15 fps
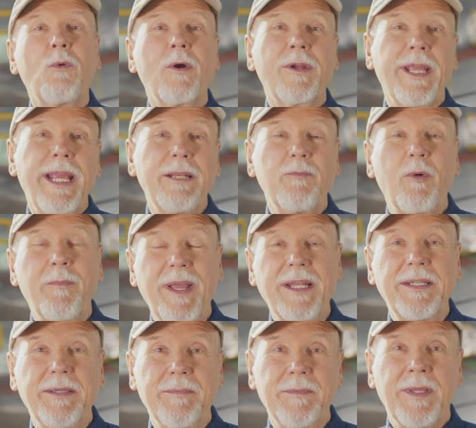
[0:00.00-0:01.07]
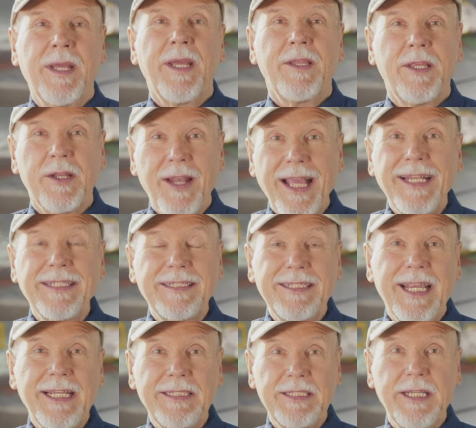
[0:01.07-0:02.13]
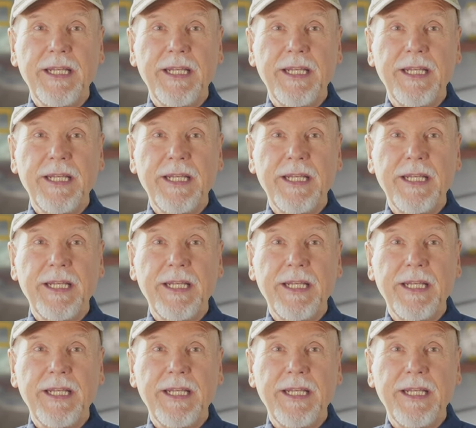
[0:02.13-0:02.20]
War gained momentum, the United States